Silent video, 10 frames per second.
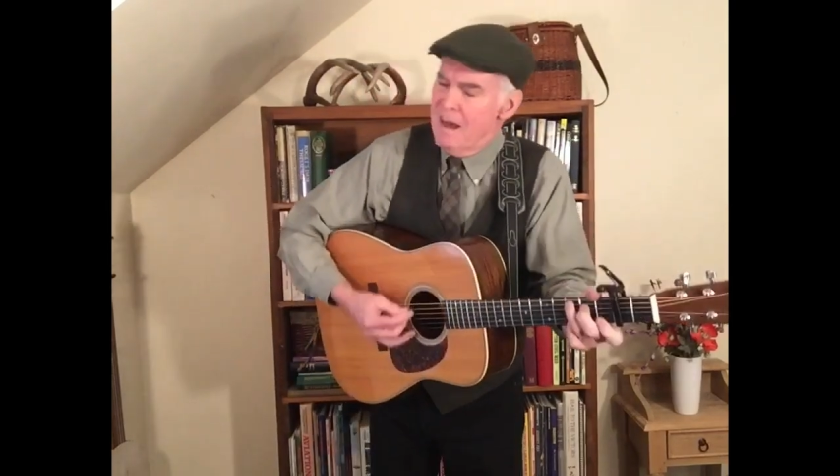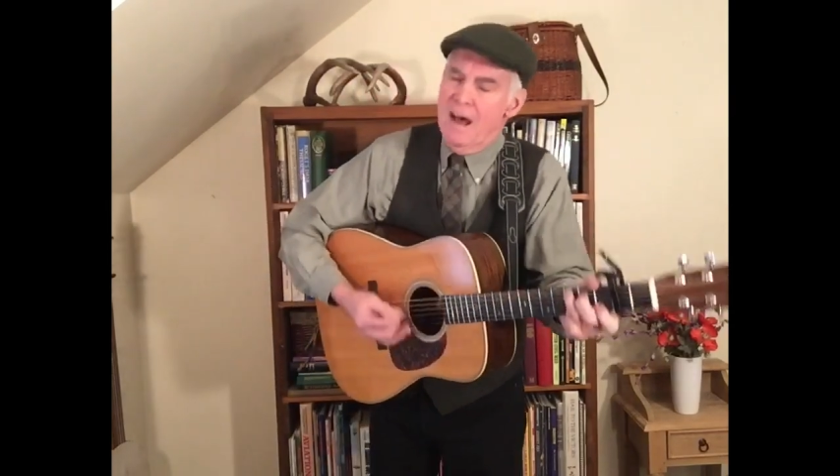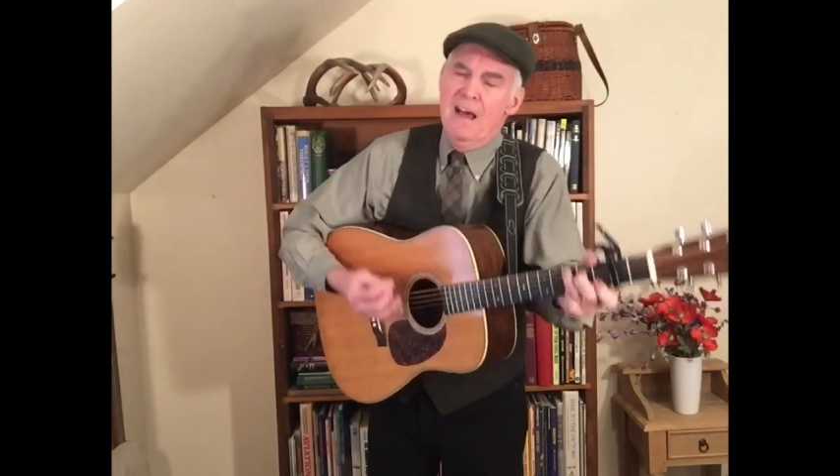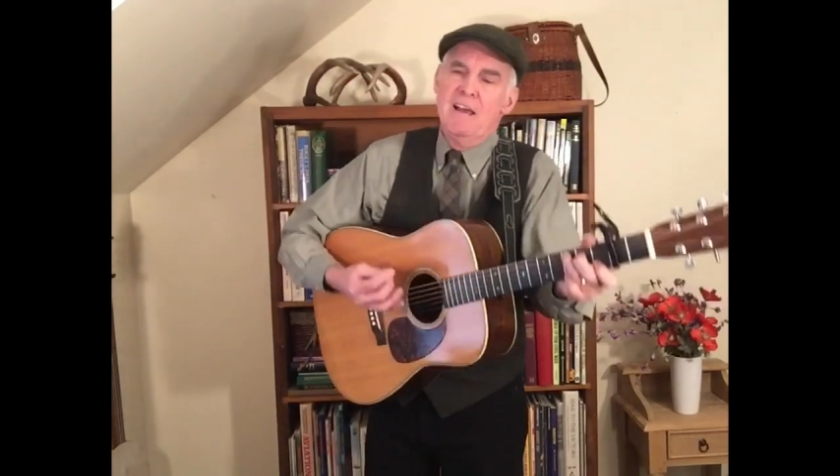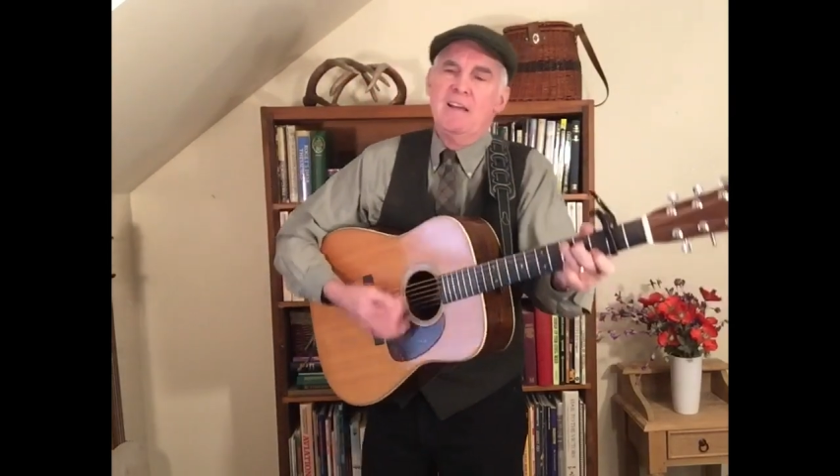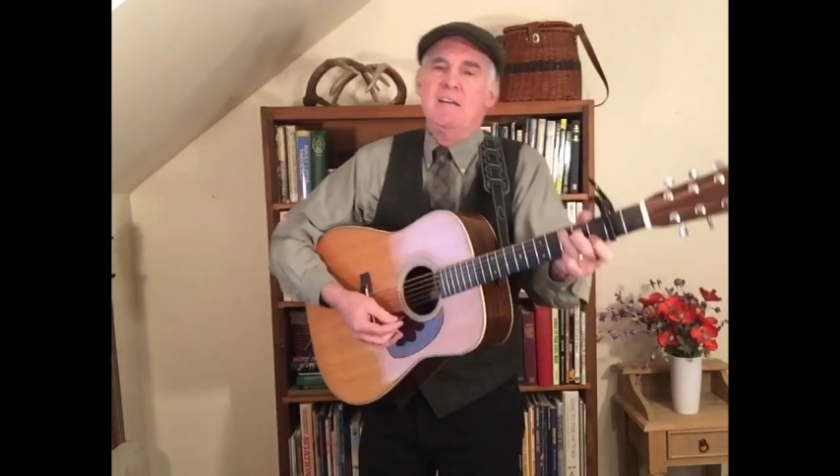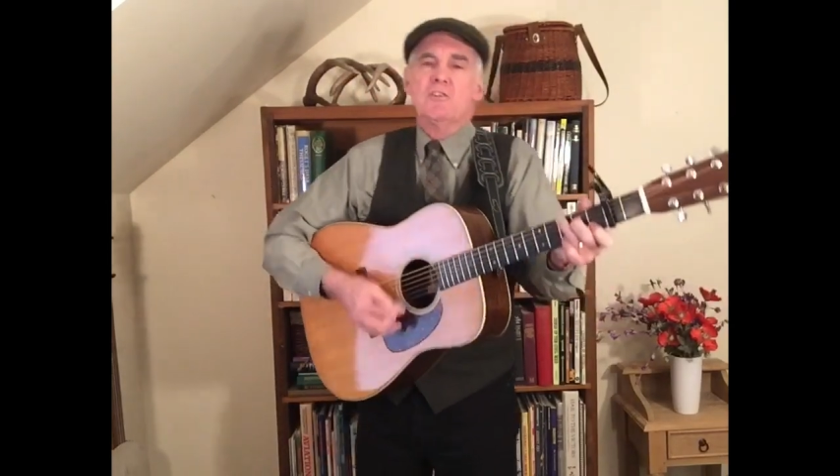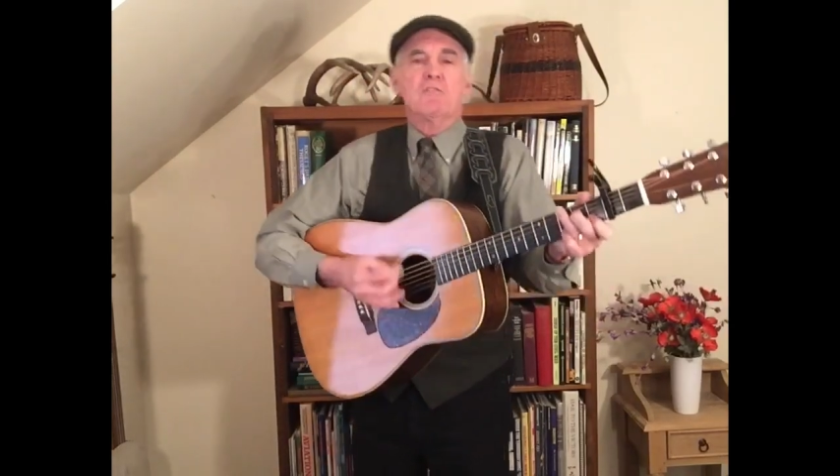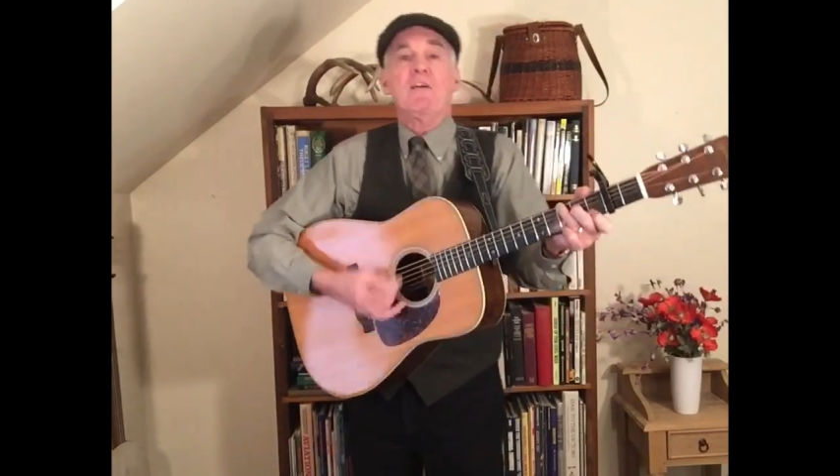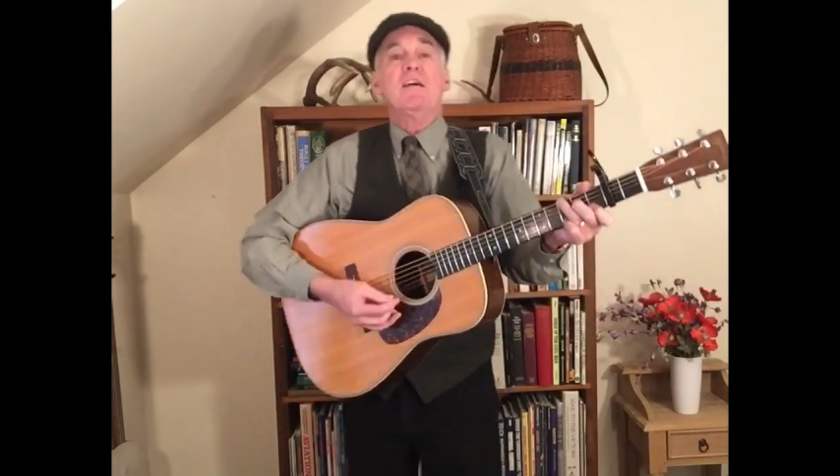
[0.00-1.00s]

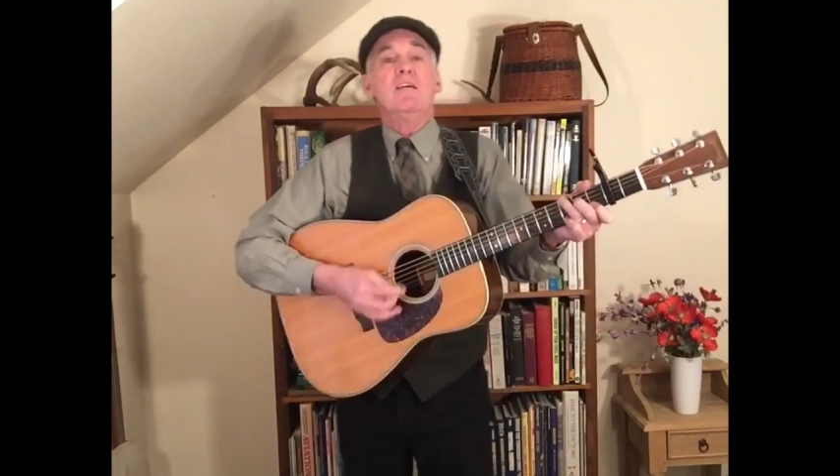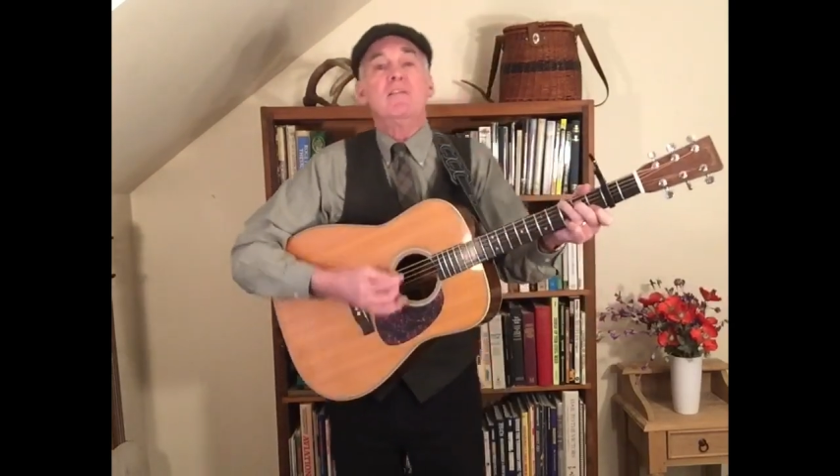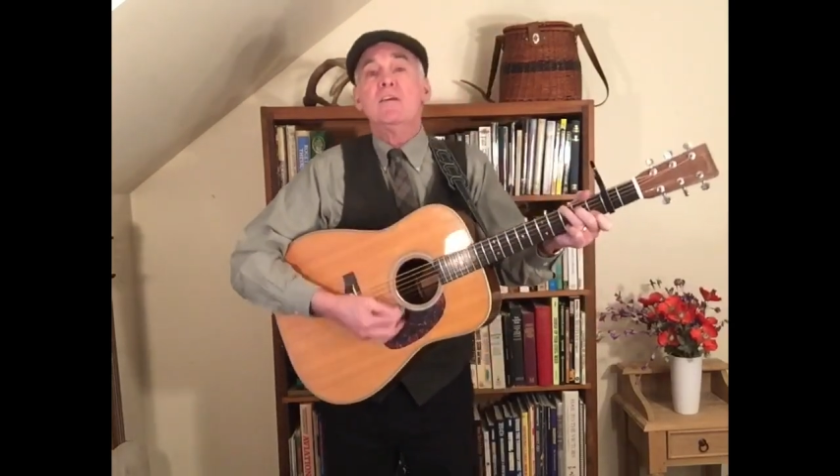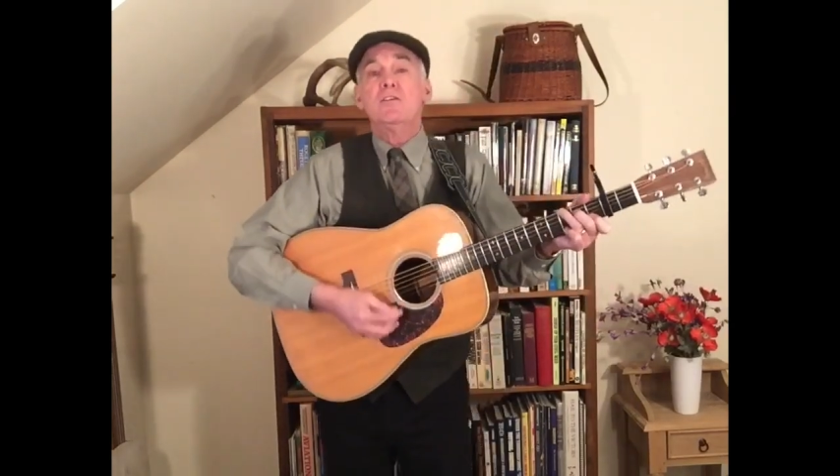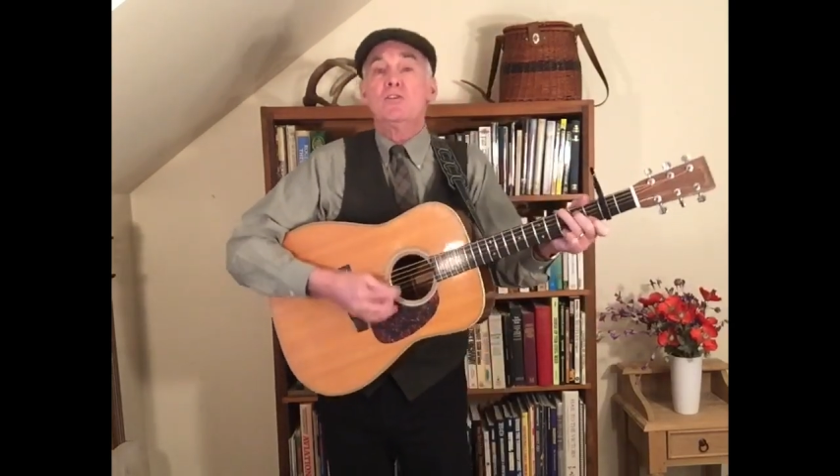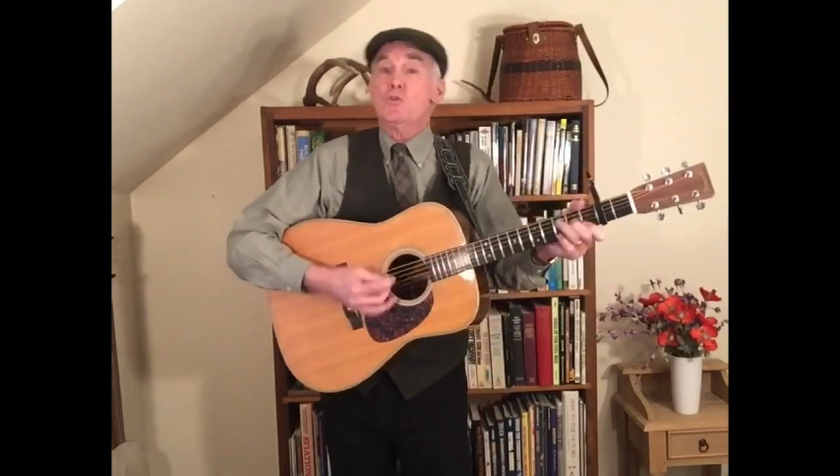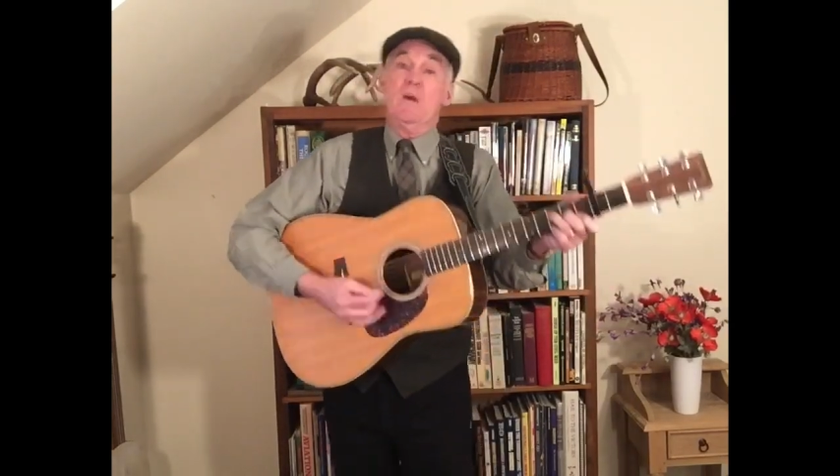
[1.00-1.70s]
Eyes of fire and